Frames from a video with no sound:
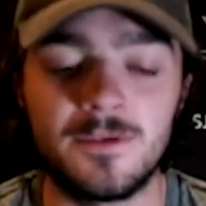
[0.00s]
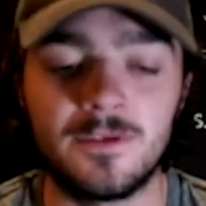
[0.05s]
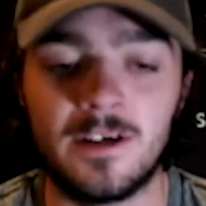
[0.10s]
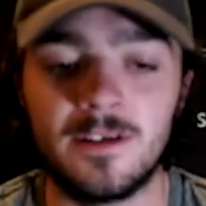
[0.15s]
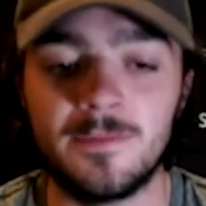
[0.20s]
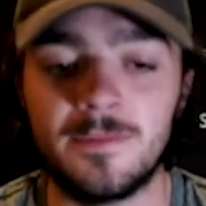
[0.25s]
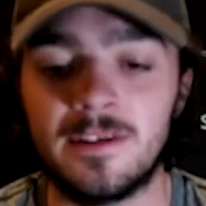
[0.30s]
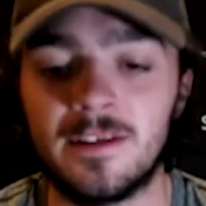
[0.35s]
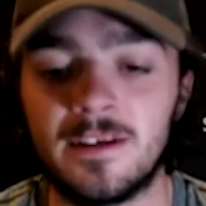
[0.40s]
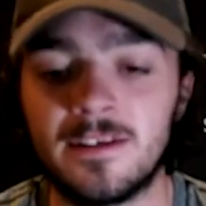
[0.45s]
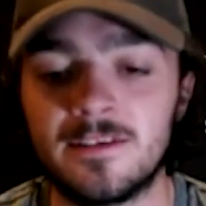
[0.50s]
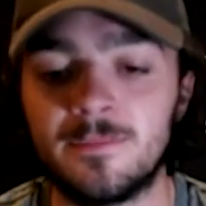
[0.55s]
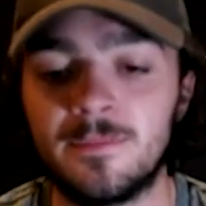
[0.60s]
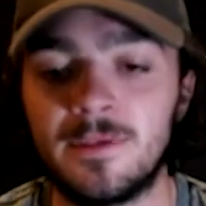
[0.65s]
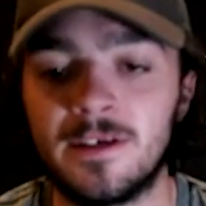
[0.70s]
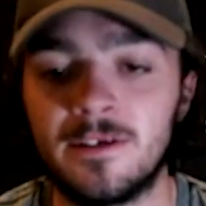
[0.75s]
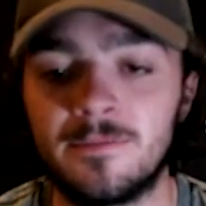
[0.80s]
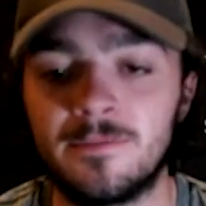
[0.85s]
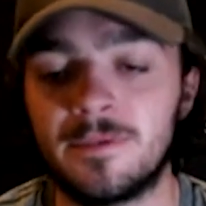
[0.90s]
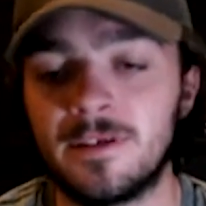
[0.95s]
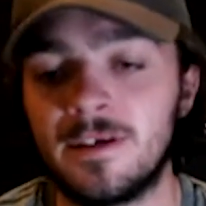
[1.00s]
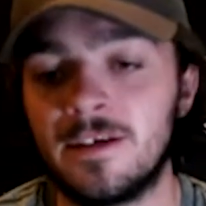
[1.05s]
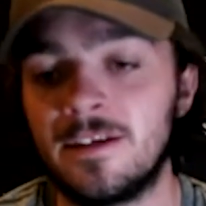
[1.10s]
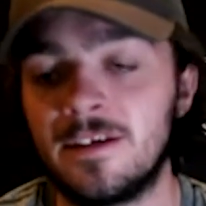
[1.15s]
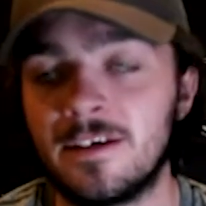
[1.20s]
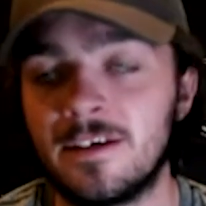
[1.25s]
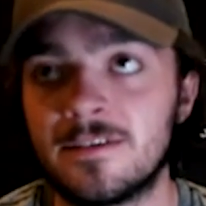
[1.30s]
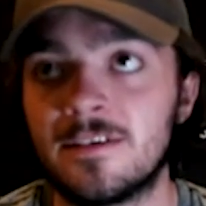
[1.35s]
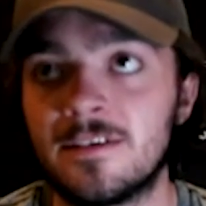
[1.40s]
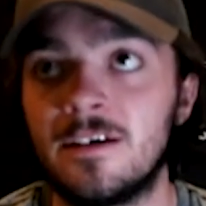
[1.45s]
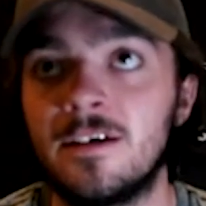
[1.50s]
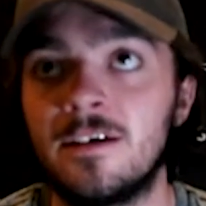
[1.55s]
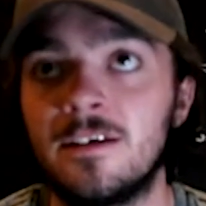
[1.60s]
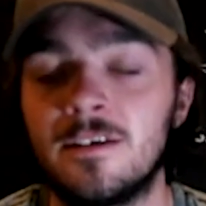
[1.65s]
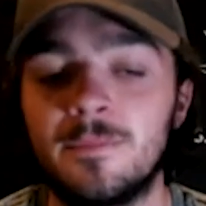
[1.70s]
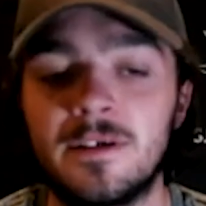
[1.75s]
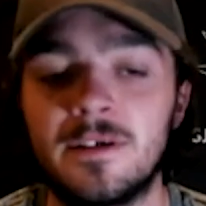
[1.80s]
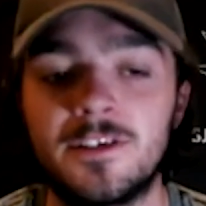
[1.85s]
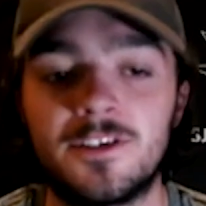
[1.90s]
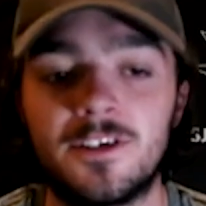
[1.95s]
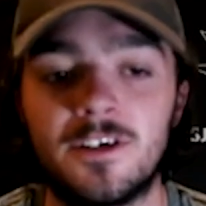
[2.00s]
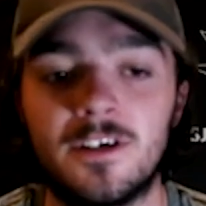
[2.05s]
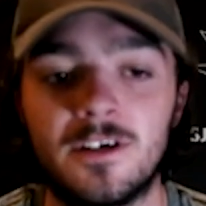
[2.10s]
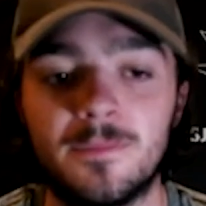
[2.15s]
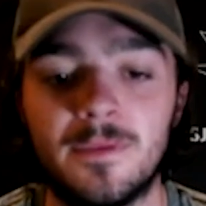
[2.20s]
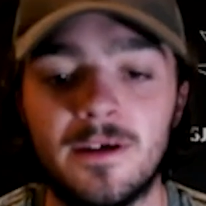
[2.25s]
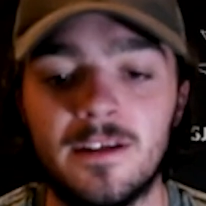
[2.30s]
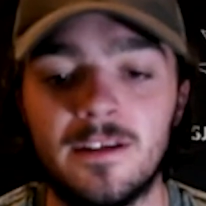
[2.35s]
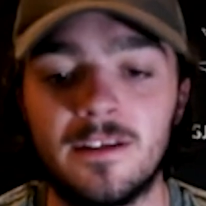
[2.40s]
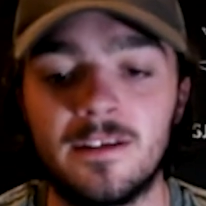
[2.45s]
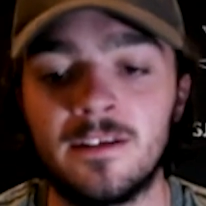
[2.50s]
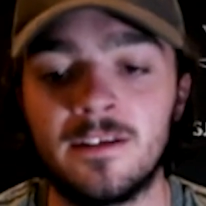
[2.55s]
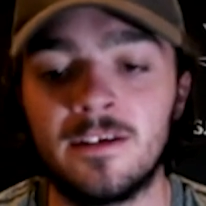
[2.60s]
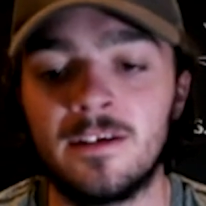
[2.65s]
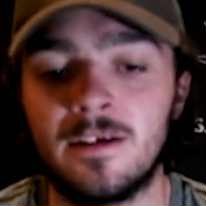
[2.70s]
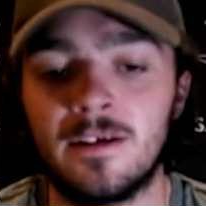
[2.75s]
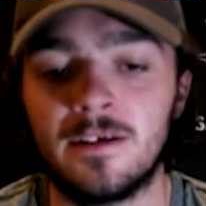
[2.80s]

So, I mean, that's big playing against the big strong men